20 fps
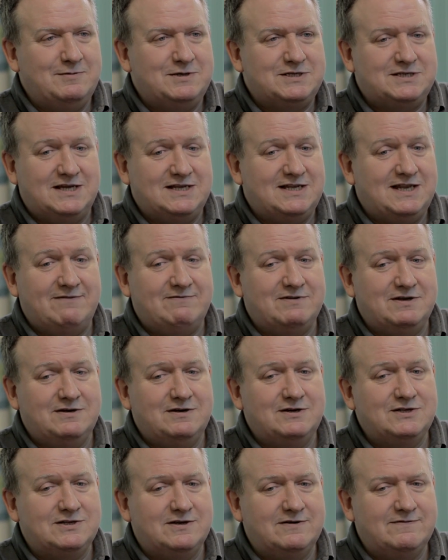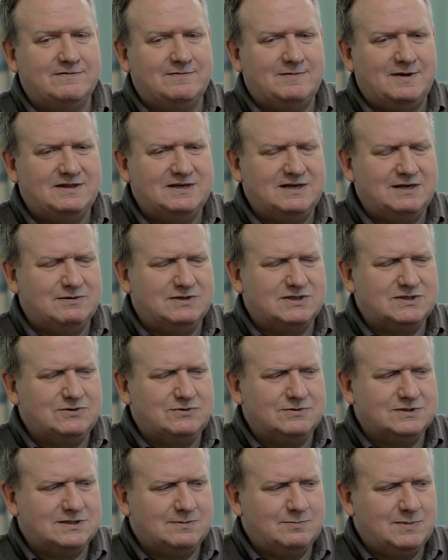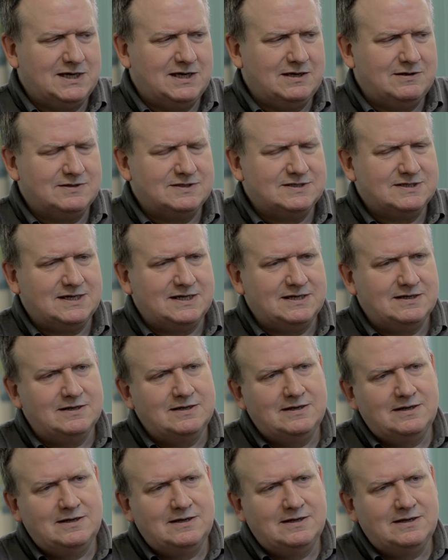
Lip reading: which I'd never heard of. I think it was called something else then.